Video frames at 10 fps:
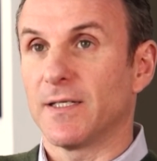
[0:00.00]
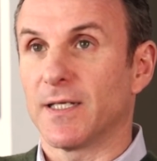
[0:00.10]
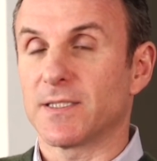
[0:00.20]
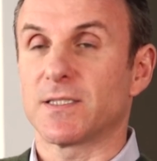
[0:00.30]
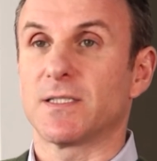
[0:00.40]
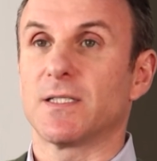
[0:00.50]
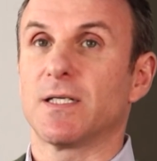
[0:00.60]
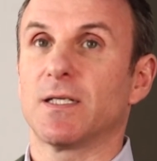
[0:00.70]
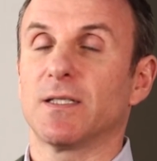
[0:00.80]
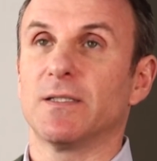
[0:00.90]
yes,
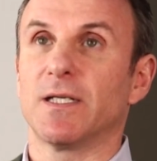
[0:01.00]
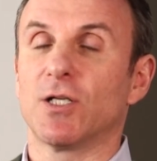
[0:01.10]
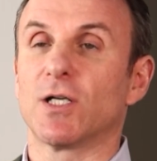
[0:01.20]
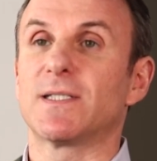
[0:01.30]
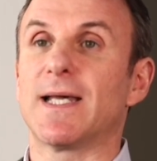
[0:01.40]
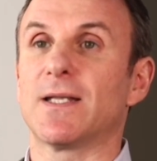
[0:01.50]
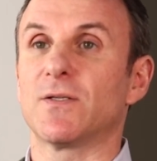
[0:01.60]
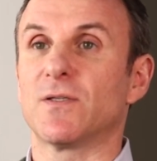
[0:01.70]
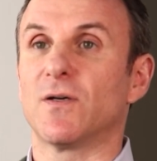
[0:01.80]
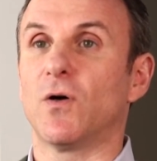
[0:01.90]
they don't tell
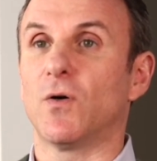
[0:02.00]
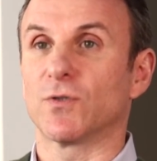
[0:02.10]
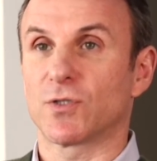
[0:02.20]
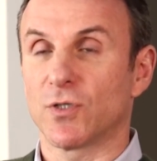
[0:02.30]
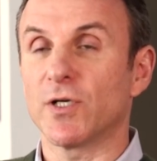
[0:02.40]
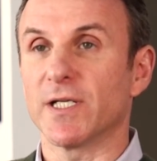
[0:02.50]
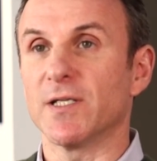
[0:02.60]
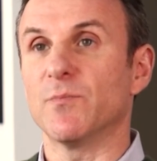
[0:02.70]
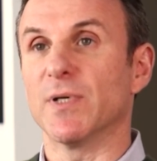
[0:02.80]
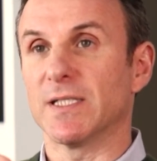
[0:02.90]
you the whole
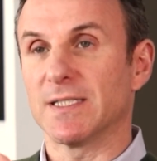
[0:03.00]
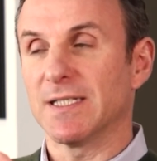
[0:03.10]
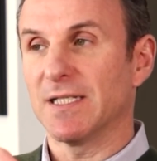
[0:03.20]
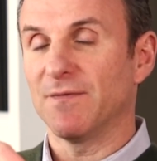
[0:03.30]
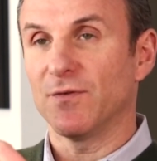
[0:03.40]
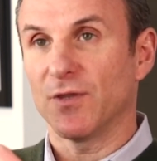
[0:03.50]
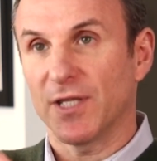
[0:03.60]
story, but if you